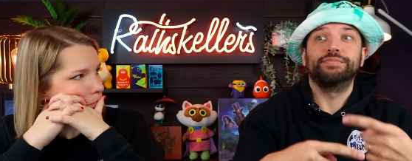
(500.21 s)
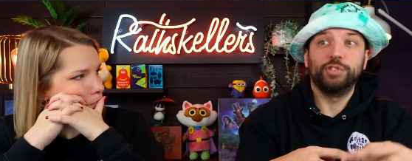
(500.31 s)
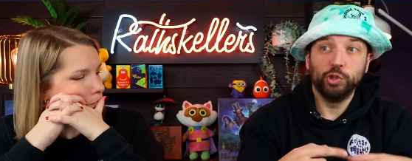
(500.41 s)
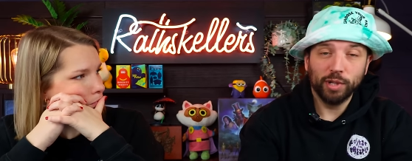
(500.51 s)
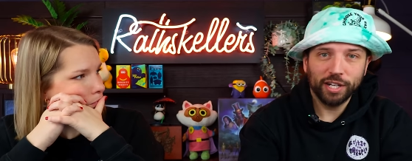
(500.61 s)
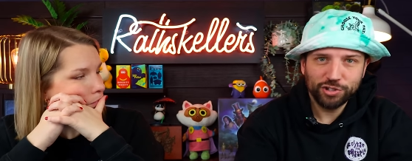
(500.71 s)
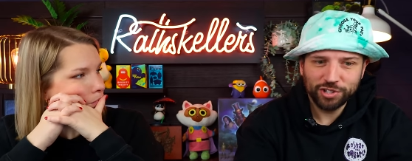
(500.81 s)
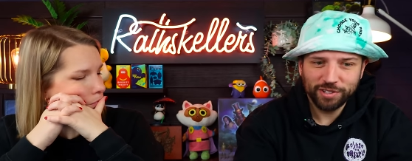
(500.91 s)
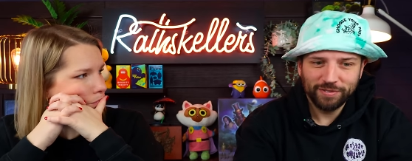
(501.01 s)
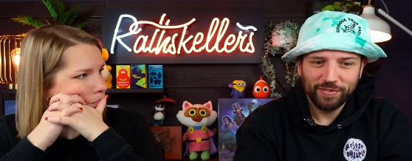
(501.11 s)
Speaker 1: too
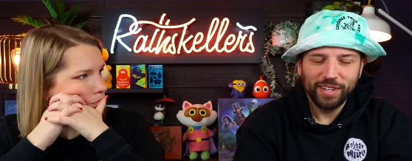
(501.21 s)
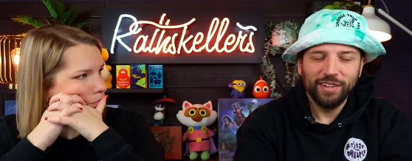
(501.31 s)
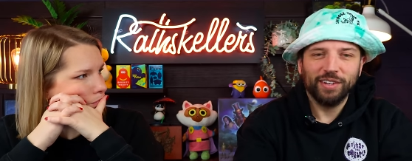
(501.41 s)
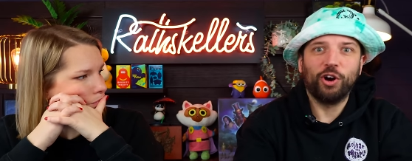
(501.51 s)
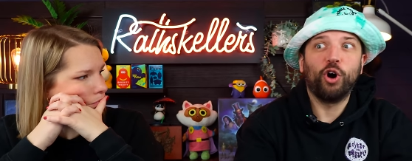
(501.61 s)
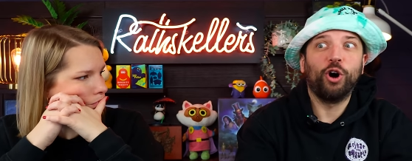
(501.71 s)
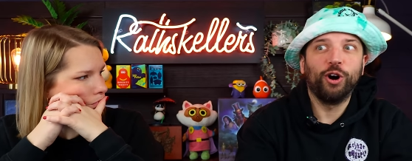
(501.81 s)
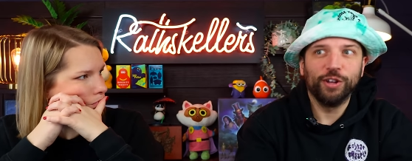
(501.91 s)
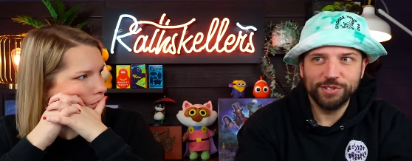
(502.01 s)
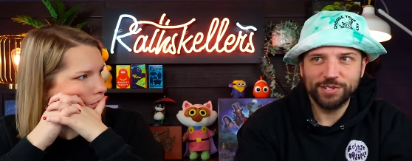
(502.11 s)
much, mm-hmm.
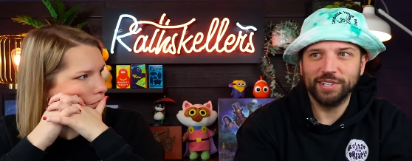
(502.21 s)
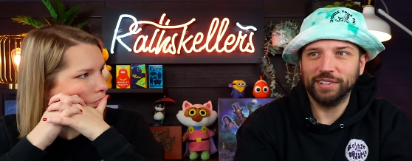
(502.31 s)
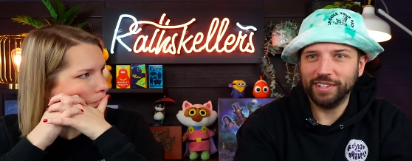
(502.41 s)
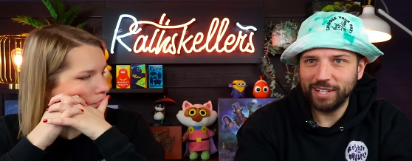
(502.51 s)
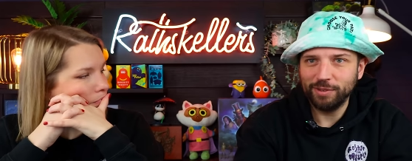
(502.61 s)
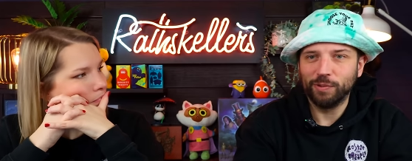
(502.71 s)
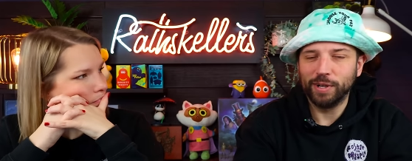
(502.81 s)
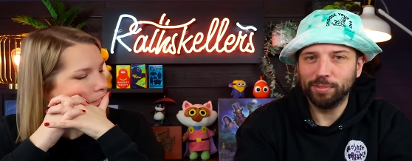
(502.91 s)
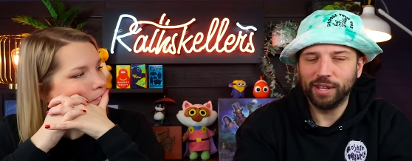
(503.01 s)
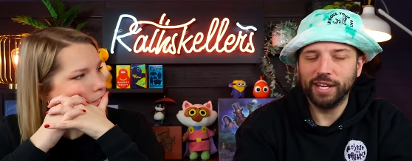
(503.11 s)
constantly
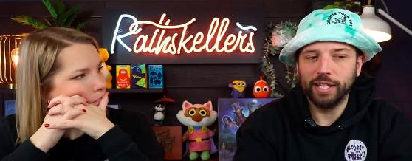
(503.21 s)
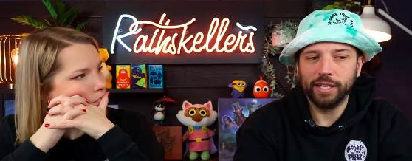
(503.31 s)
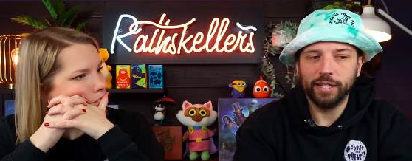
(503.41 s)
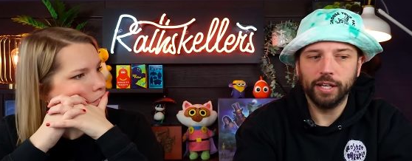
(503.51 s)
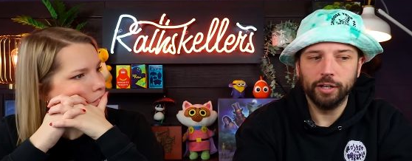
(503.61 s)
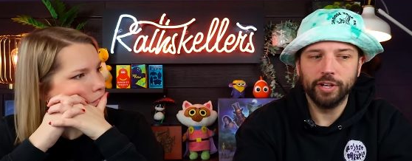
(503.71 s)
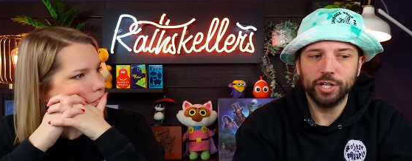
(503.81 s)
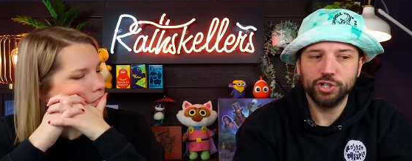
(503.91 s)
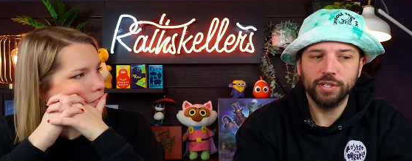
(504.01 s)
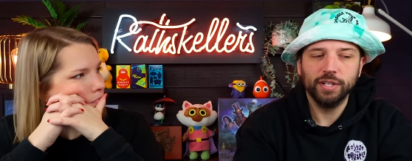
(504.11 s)
replaying
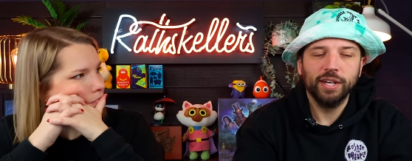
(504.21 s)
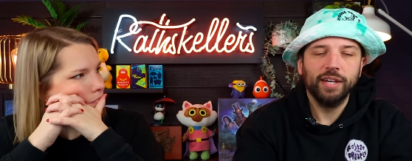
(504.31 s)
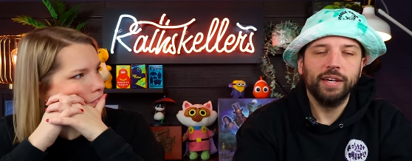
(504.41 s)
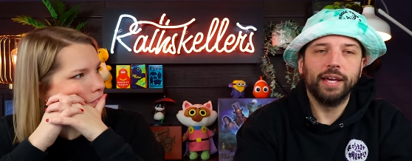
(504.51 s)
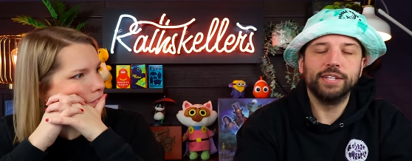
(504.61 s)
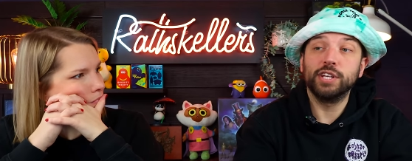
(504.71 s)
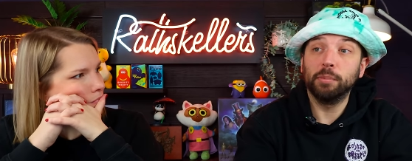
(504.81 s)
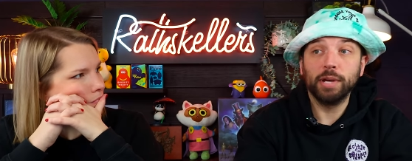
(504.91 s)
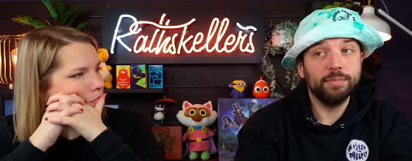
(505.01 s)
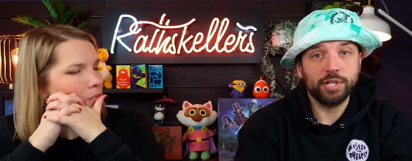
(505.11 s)
Innovation. And
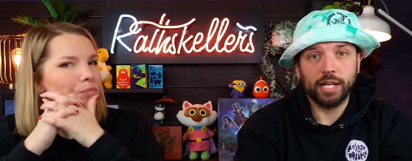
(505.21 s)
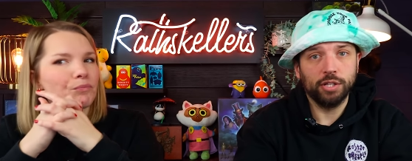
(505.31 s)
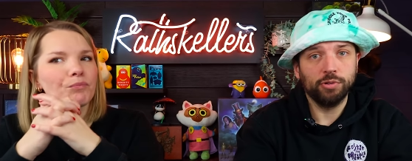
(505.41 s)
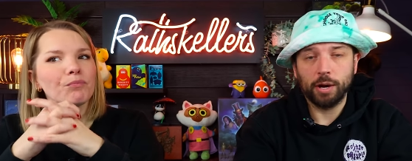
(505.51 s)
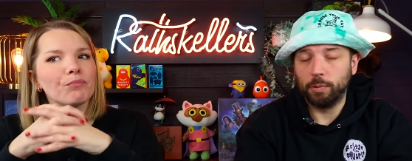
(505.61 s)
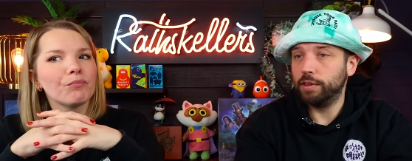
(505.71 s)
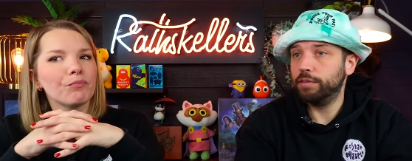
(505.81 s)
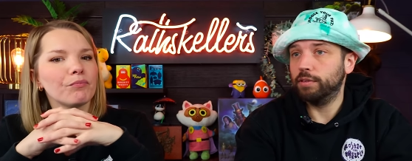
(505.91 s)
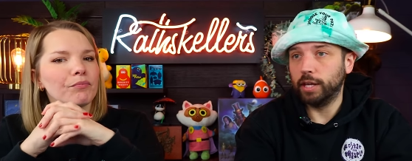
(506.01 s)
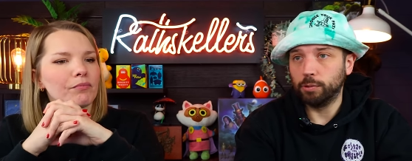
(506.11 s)
some games I can do that
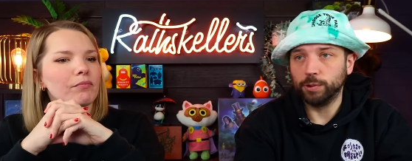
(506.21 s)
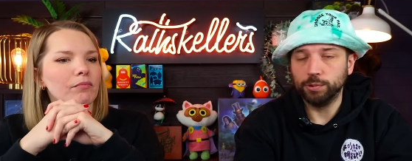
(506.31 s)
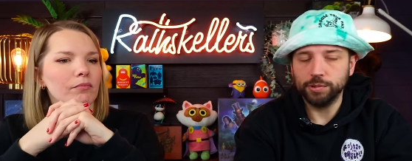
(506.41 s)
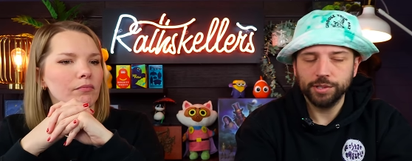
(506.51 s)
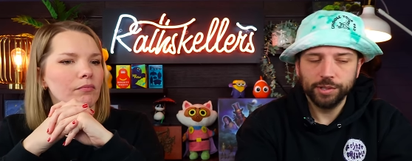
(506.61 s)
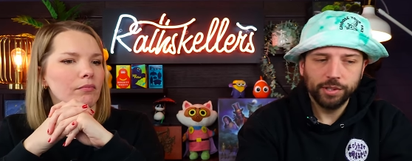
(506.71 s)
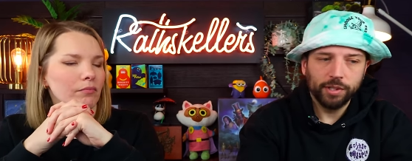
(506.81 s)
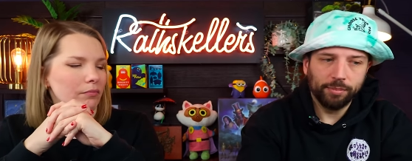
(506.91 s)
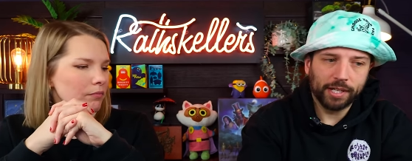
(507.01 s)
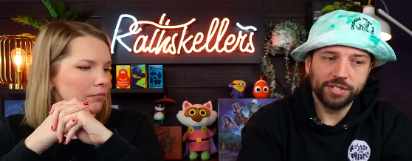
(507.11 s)
with, like Root,
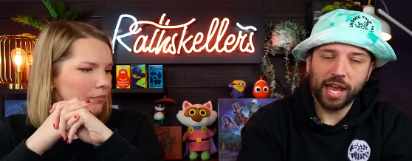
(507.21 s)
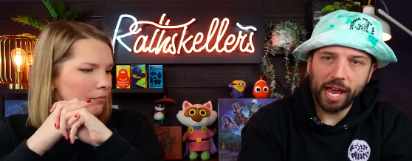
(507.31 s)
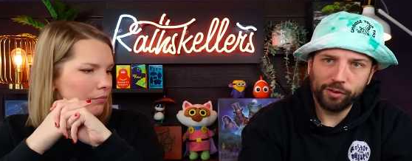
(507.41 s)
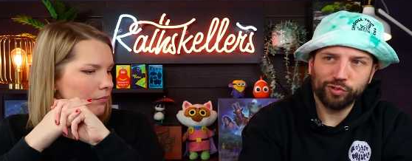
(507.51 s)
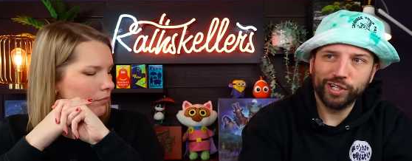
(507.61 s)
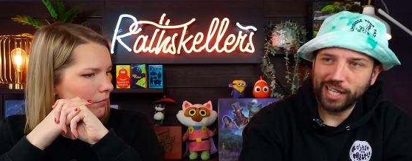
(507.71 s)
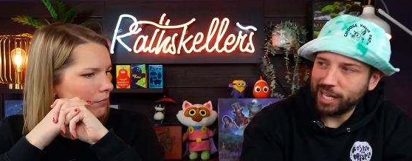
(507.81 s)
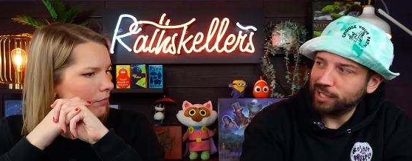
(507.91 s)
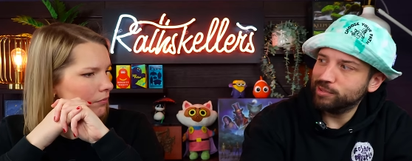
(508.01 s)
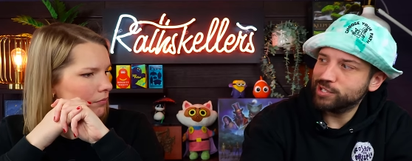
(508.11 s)
because every
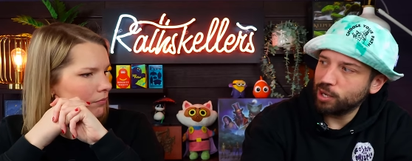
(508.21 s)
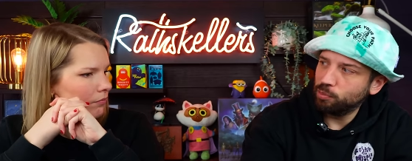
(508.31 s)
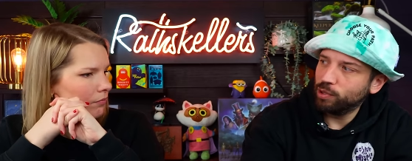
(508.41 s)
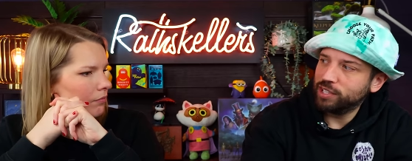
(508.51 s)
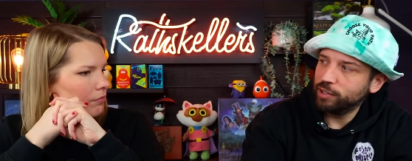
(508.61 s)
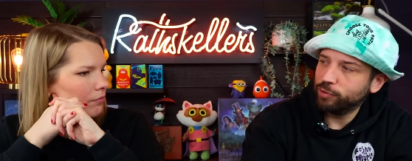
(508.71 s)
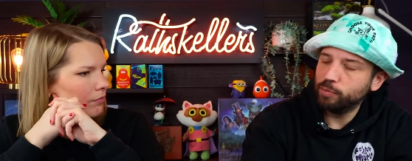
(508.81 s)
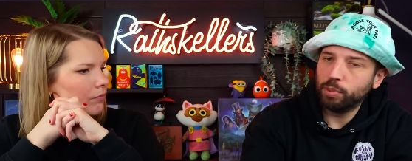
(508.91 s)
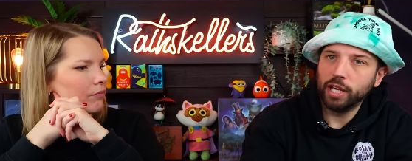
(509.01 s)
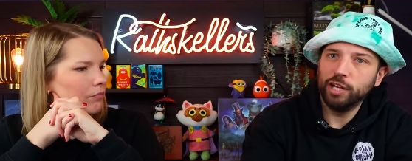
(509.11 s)
game is somewhat
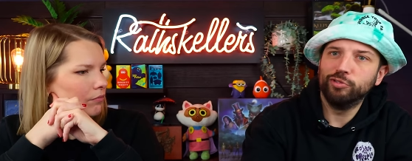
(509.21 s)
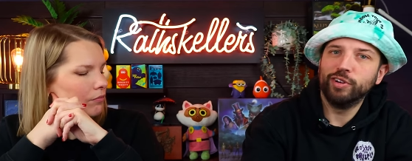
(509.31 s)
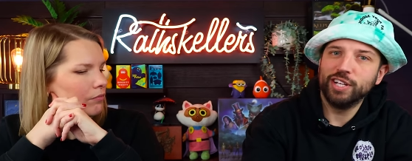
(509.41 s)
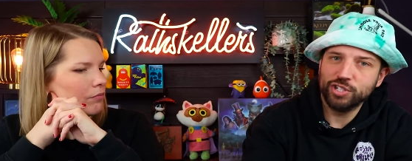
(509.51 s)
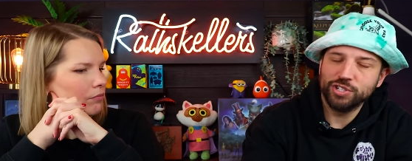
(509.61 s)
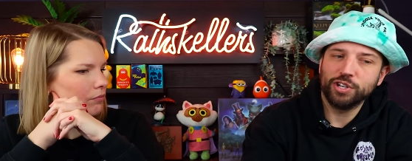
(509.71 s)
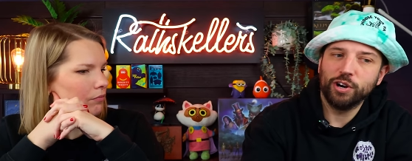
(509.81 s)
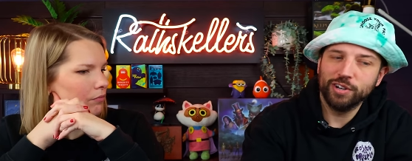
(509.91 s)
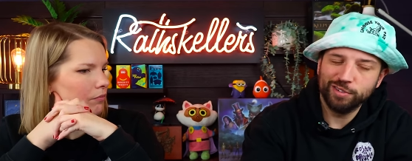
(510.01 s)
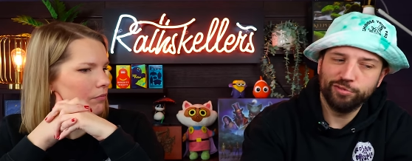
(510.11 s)
different, but Innovation
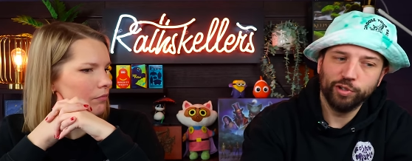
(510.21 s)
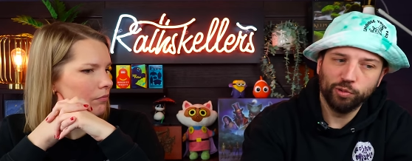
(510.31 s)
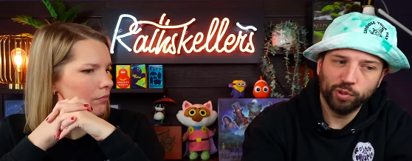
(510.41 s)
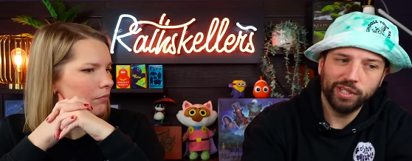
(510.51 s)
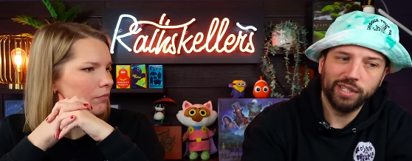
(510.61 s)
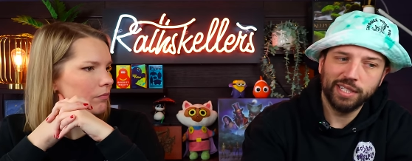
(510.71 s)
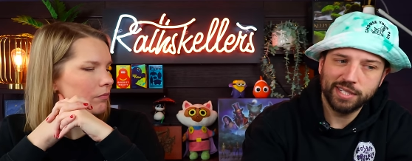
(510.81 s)
started to feel really